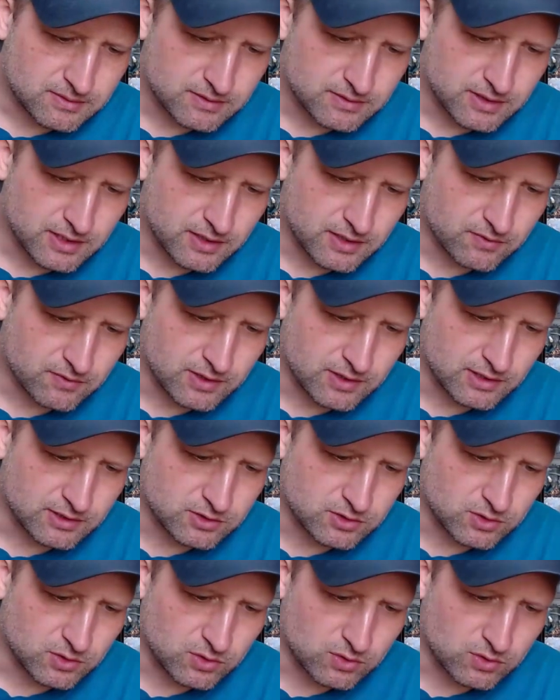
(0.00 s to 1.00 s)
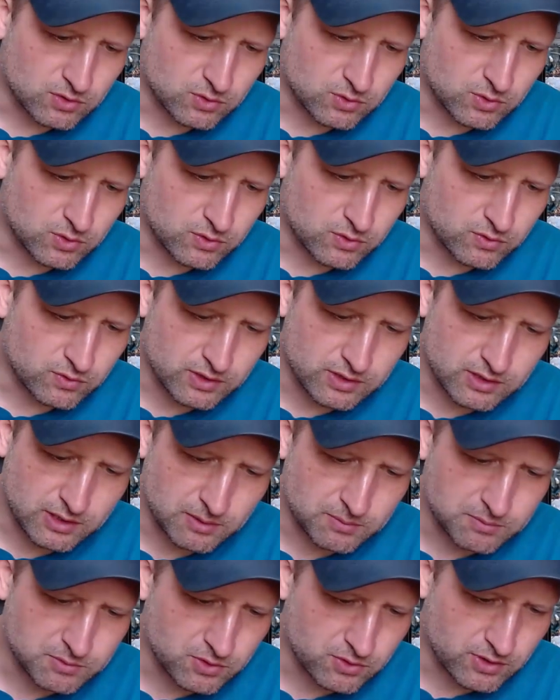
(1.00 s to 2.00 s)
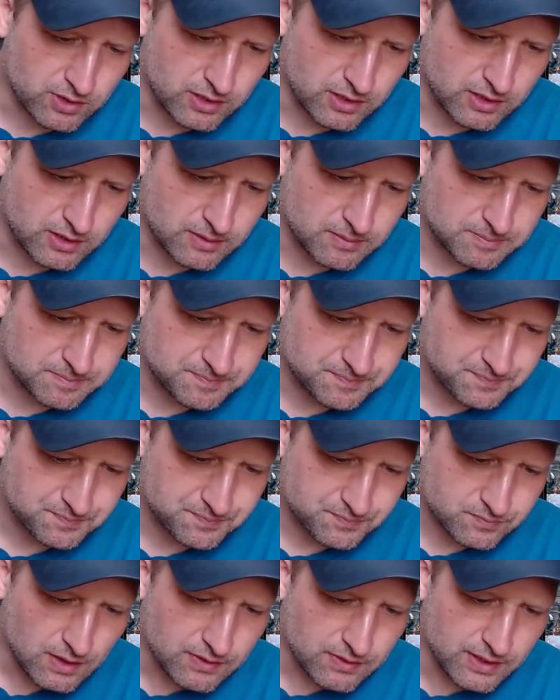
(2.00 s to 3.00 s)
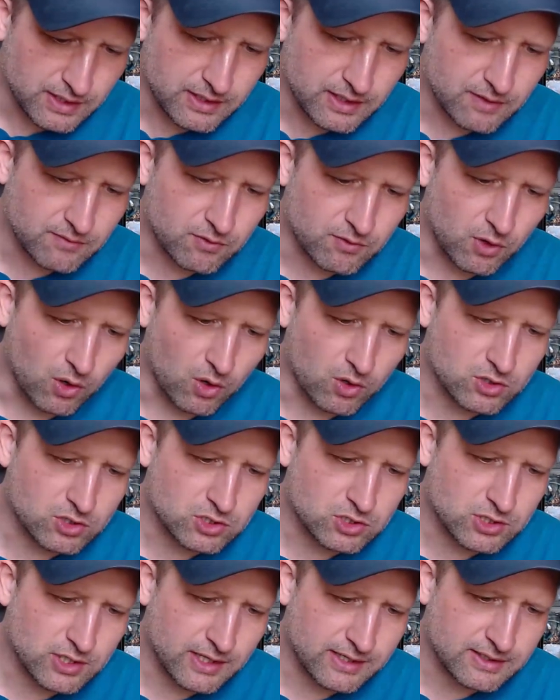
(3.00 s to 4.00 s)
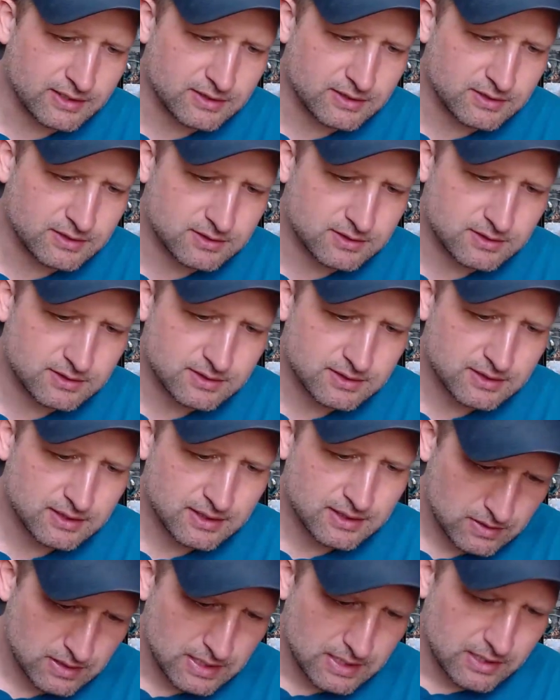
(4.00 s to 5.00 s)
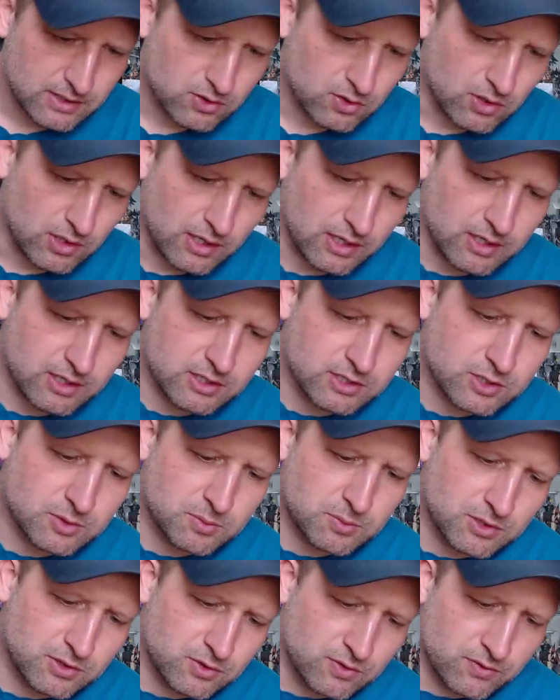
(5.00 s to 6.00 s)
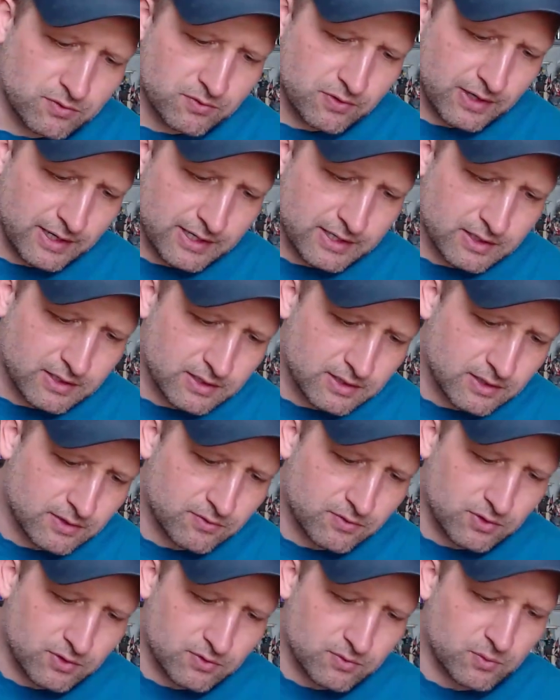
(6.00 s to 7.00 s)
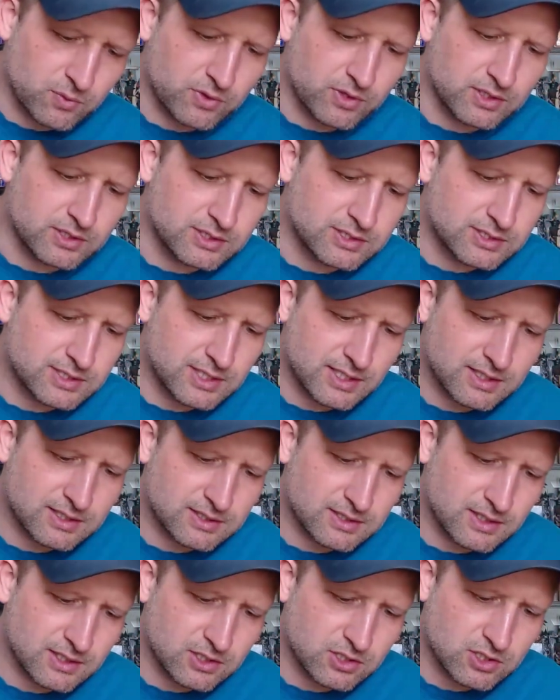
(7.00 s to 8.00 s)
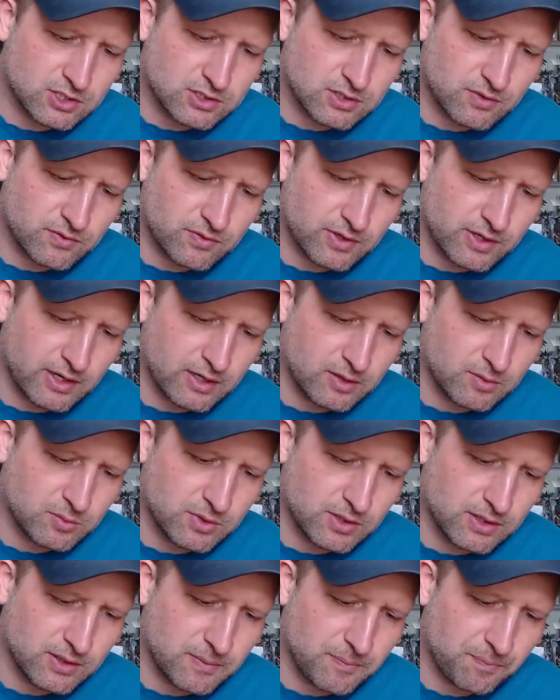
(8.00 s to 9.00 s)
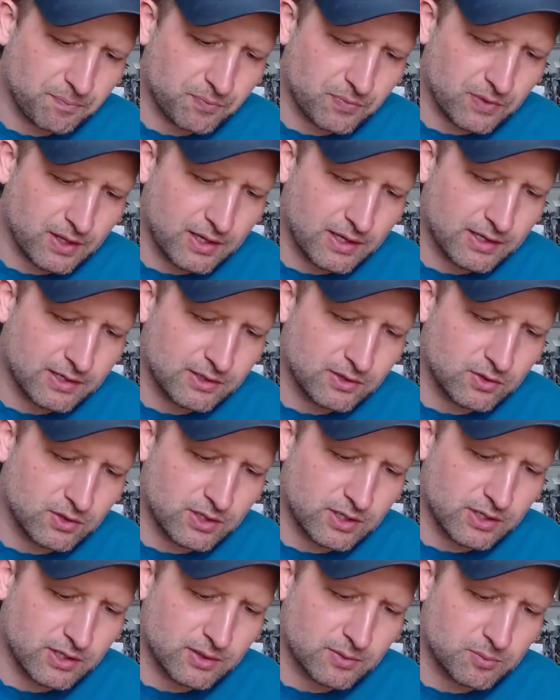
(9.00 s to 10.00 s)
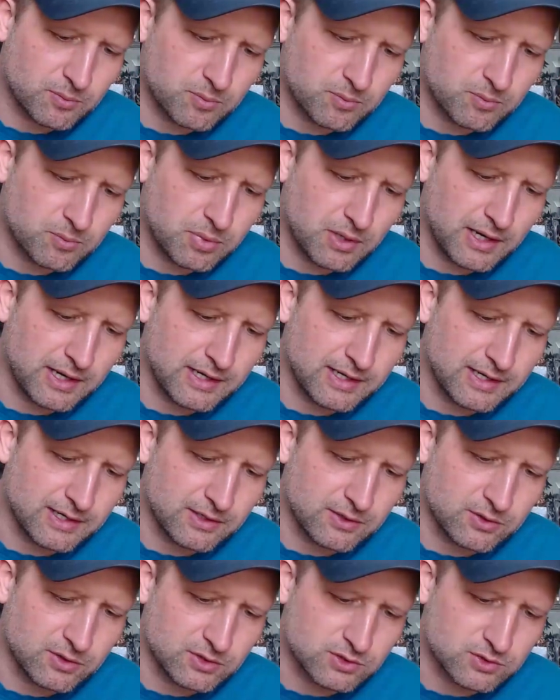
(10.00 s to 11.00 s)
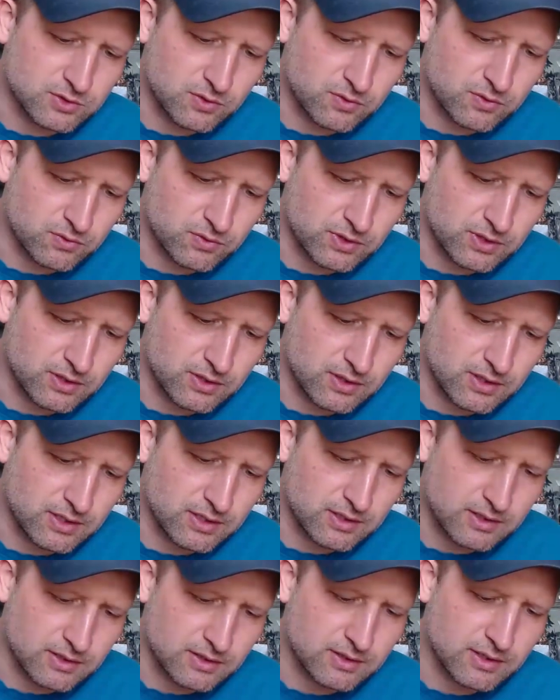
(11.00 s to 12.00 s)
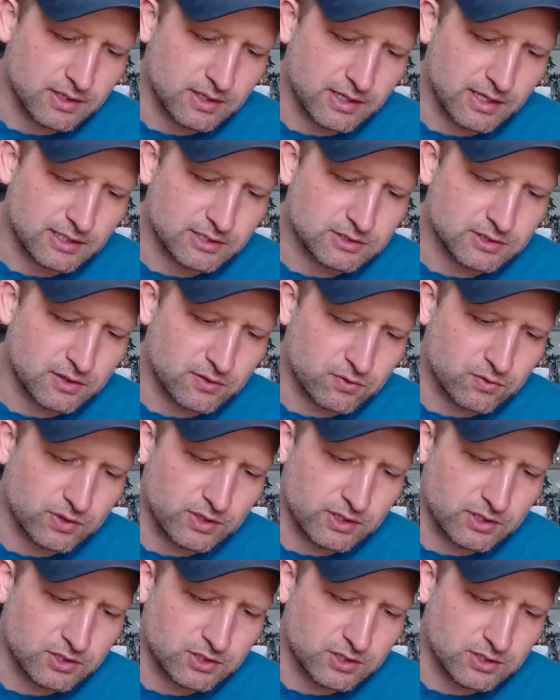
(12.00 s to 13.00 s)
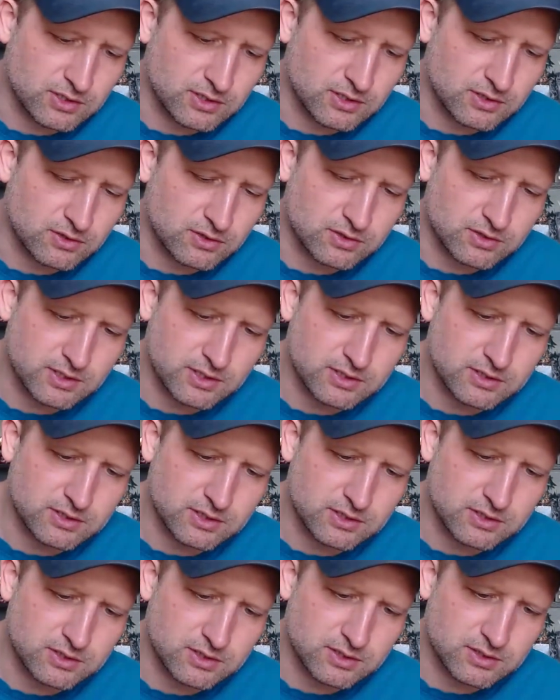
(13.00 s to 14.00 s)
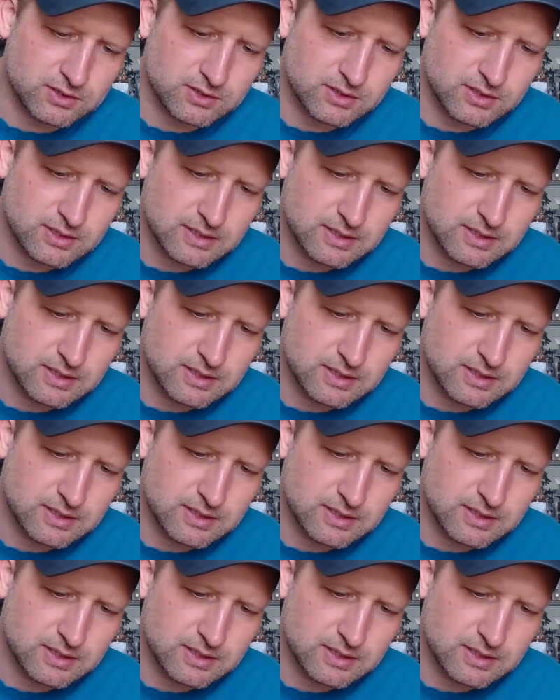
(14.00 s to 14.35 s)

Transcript: They have done so 2 or 3 times already. Then they have long shanks. You're eligible to fight if you're within 6 inches of an enemy, and you can pile in also an extra 3 inches or 6 inches.